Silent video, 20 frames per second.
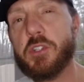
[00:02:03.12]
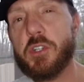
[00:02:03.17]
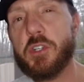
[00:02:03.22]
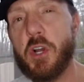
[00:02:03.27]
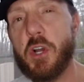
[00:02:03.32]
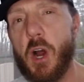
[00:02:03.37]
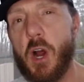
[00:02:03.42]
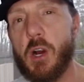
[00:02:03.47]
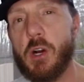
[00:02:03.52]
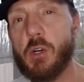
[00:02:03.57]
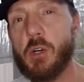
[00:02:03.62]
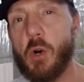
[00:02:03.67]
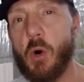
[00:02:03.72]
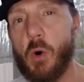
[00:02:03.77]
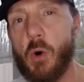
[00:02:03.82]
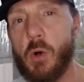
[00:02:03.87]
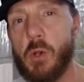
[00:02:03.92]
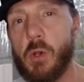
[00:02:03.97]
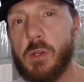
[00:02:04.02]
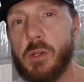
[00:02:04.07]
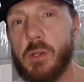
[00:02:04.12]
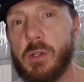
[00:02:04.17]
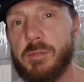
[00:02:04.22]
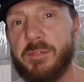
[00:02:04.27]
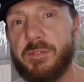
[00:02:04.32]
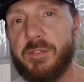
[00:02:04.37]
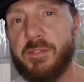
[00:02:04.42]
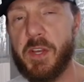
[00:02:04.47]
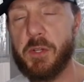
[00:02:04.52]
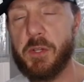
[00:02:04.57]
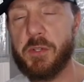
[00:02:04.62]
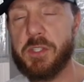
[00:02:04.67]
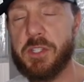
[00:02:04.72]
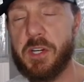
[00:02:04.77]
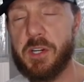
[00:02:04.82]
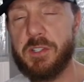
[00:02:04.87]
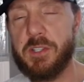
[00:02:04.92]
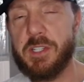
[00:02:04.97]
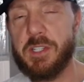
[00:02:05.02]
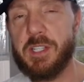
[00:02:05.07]
charcoal
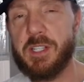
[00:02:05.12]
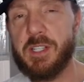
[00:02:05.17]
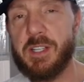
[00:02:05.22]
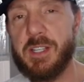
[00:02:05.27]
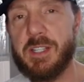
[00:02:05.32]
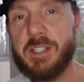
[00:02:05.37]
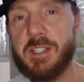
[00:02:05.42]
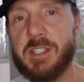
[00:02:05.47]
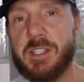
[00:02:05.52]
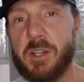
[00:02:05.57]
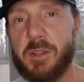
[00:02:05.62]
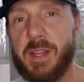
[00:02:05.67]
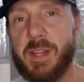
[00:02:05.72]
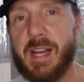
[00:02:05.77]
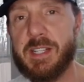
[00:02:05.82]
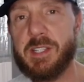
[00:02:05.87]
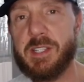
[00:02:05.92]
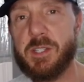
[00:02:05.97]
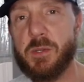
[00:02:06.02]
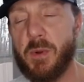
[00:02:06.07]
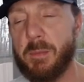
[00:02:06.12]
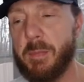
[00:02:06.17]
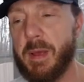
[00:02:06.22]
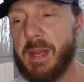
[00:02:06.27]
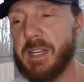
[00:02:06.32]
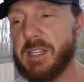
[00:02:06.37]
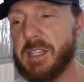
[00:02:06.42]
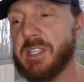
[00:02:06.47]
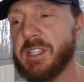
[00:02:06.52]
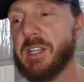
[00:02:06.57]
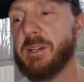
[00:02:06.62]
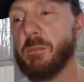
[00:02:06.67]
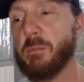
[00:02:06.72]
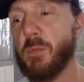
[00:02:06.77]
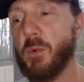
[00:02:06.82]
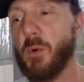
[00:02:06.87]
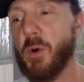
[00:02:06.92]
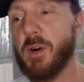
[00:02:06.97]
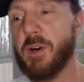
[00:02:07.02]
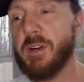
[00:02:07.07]
filtered, and so that's what makes it
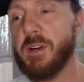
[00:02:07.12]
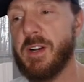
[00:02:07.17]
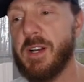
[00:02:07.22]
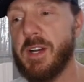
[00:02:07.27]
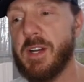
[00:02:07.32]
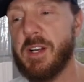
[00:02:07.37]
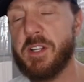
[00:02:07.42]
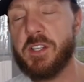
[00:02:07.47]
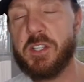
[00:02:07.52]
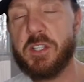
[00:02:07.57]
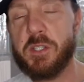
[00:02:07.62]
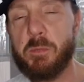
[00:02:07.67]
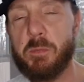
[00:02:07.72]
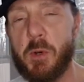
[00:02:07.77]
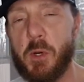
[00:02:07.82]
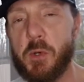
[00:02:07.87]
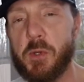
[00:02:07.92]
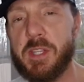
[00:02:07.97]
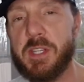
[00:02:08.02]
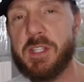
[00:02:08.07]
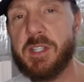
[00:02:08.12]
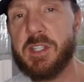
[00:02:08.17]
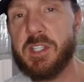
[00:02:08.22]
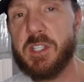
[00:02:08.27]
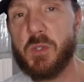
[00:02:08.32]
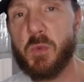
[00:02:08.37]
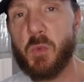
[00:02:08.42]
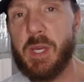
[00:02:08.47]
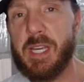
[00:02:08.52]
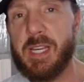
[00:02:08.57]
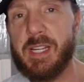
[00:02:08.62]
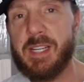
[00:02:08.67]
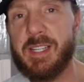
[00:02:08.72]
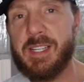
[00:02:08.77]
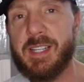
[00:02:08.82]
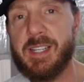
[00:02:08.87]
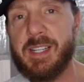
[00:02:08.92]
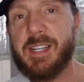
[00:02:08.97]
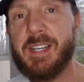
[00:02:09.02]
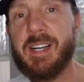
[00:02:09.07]
more smooth and sweet
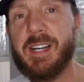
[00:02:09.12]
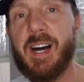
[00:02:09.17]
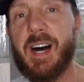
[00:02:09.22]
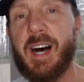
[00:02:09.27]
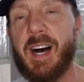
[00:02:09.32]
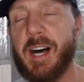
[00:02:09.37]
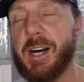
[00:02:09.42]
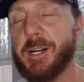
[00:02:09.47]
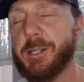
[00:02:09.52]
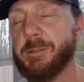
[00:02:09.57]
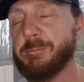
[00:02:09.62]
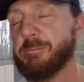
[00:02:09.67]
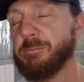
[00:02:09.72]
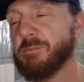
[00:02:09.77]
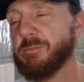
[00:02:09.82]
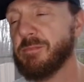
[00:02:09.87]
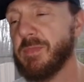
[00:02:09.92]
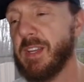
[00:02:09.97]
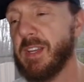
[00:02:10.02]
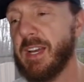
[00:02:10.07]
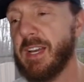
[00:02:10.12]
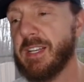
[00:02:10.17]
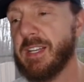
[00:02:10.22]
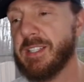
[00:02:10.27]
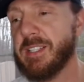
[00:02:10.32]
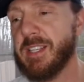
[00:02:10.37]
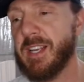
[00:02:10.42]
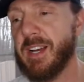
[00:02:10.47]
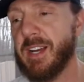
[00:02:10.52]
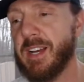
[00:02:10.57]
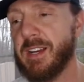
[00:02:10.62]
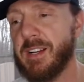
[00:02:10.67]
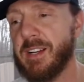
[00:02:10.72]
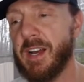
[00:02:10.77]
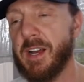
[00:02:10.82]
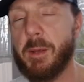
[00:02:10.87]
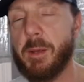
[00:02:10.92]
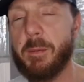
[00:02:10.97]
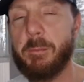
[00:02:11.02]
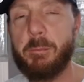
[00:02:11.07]
as
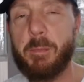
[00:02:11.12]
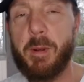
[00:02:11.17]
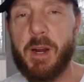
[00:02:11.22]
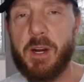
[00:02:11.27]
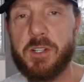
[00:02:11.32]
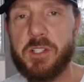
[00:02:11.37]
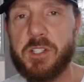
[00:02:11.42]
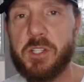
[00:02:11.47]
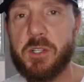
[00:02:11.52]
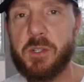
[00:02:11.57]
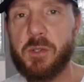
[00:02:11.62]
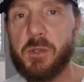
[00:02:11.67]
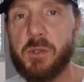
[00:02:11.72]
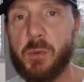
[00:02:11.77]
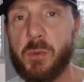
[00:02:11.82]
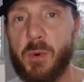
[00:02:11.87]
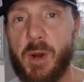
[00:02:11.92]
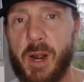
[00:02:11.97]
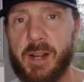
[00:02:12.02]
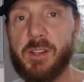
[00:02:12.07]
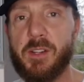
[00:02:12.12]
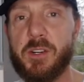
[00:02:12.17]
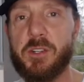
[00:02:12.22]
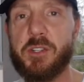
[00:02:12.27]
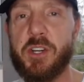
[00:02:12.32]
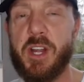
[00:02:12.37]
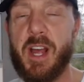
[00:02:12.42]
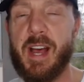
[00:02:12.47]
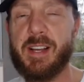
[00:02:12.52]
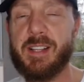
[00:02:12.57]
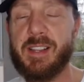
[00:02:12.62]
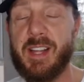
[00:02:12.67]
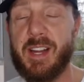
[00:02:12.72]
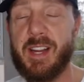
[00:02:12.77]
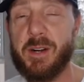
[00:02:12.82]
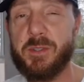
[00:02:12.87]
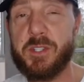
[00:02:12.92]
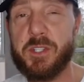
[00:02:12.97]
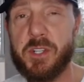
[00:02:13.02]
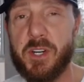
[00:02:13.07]
compared to the regular Jack that I
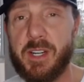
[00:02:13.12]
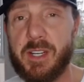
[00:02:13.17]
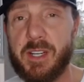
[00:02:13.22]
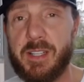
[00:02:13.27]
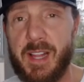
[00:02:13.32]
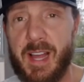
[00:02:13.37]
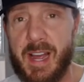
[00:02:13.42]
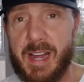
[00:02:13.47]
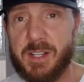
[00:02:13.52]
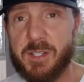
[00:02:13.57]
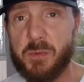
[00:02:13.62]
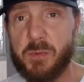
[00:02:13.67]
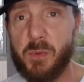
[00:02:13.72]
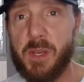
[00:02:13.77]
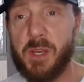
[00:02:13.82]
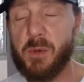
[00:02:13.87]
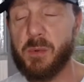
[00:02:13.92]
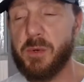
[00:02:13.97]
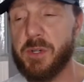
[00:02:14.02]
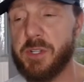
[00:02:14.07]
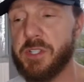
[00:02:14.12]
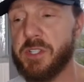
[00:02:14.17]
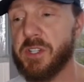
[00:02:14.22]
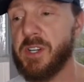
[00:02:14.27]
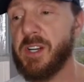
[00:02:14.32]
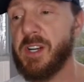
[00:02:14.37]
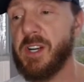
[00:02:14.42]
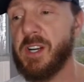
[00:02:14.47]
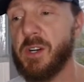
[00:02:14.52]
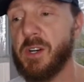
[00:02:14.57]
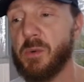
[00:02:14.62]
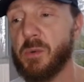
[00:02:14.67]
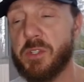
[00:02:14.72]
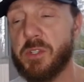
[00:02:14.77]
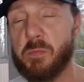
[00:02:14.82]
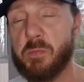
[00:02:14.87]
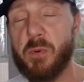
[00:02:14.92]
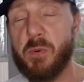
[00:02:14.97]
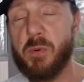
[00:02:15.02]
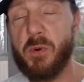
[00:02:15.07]
was drinking last week, which was
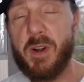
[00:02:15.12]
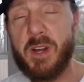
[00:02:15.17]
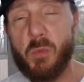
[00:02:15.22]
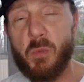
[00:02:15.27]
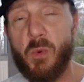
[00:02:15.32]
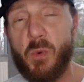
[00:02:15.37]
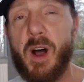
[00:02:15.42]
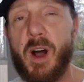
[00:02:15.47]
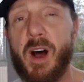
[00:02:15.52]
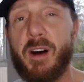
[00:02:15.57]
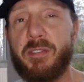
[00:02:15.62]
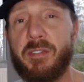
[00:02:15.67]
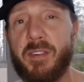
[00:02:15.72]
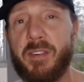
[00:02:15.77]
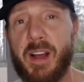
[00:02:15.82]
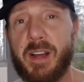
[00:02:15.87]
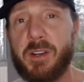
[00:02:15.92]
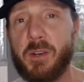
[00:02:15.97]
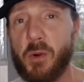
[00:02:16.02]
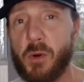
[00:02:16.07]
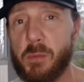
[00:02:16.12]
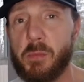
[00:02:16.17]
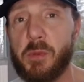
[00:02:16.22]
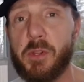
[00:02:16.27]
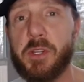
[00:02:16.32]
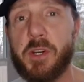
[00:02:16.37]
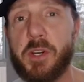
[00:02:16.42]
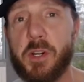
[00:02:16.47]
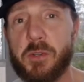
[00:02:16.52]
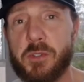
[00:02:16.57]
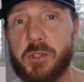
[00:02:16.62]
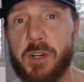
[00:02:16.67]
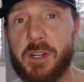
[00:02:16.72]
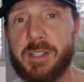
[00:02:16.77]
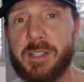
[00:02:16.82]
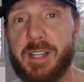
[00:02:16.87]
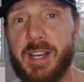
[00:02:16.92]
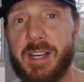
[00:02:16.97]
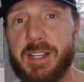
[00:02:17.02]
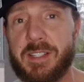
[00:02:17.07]
pretty rough. I normally don't drink
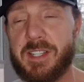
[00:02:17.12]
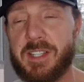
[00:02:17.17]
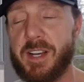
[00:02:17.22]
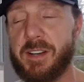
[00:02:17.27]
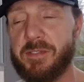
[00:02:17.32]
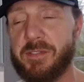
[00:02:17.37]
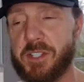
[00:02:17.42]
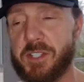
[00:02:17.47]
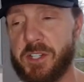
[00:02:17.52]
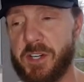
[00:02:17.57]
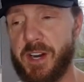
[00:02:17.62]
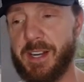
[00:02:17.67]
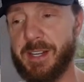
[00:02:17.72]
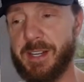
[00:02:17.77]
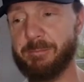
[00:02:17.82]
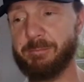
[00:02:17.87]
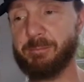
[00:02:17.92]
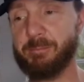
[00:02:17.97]
that stuff straight.